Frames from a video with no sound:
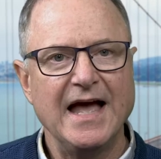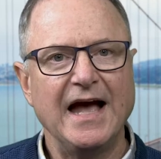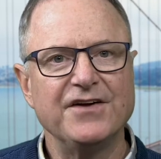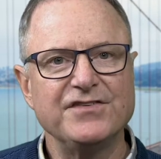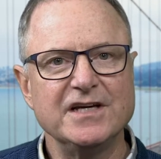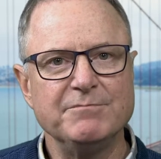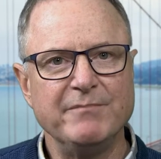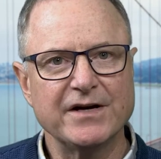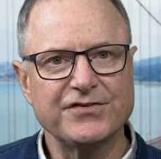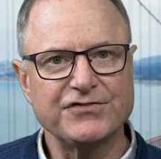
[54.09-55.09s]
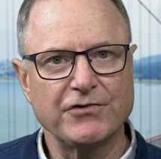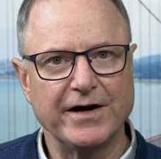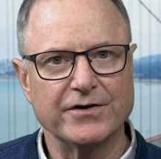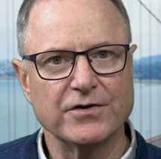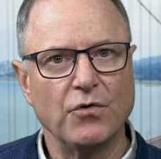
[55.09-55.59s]
As the
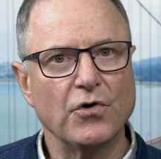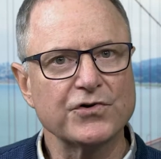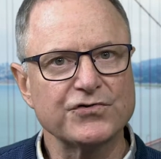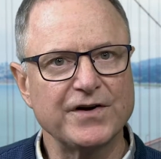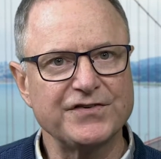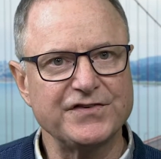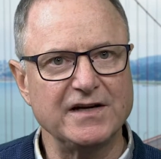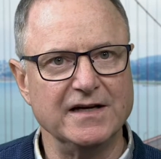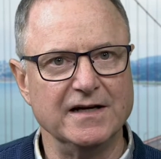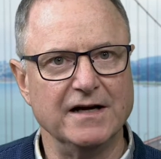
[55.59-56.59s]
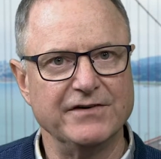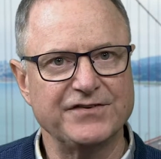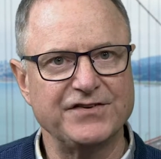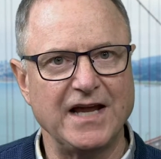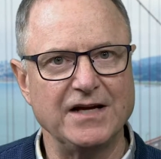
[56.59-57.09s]
administrator or trustee of a
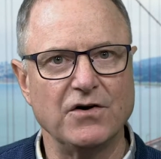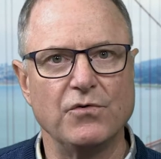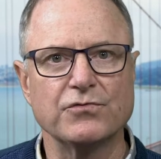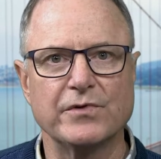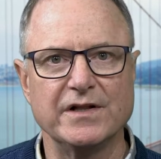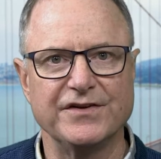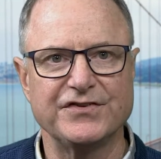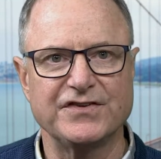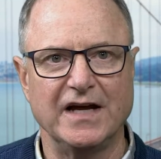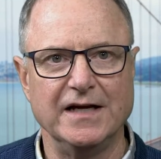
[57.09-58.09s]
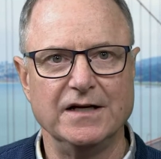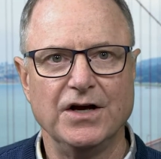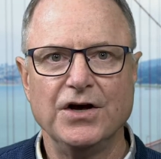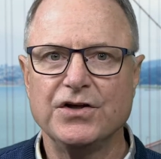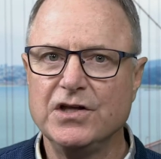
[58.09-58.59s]
state owned real estate,
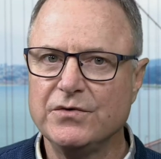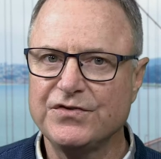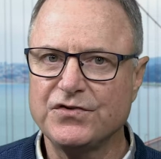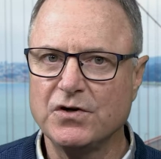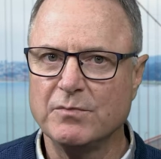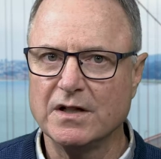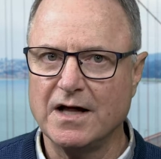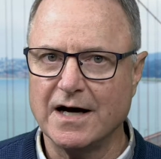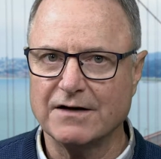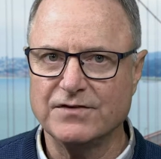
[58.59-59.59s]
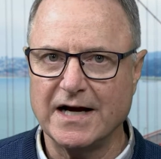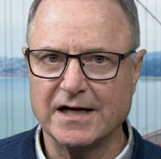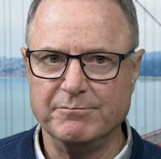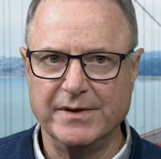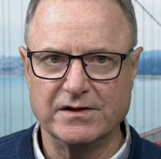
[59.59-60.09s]
you assume a lot of
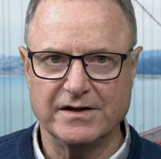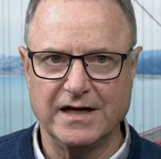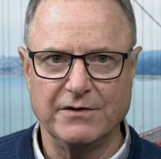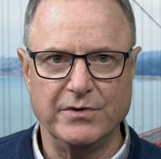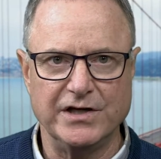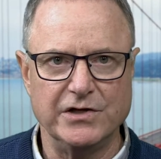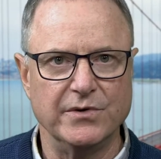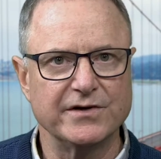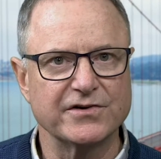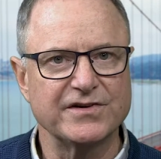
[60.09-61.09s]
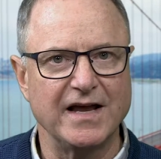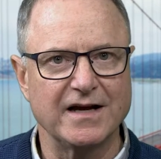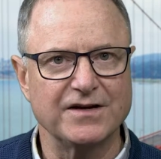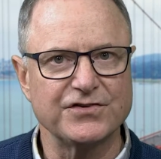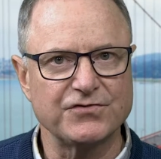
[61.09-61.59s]
liability when you
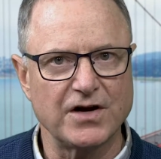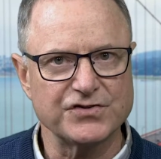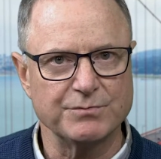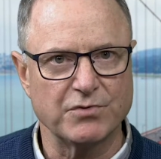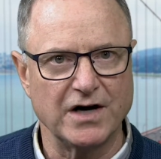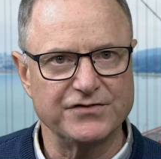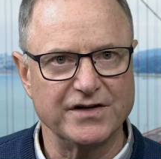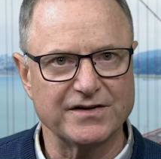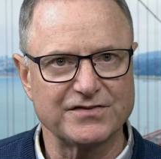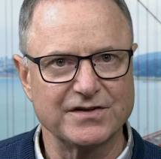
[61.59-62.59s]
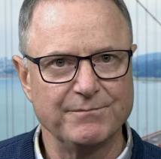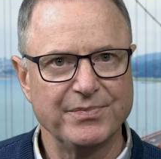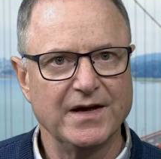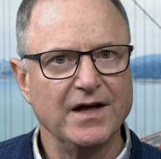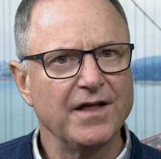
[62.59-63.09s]
undertake construction projects.
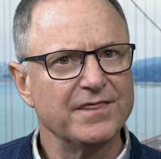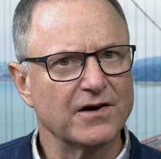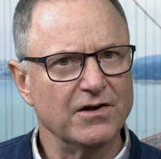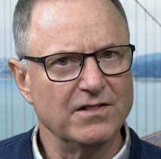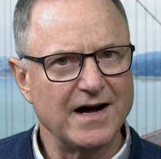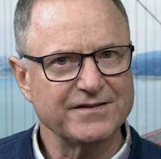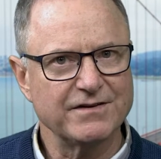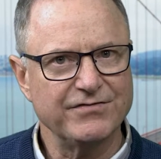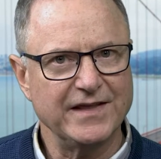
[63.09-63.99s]
There are lots of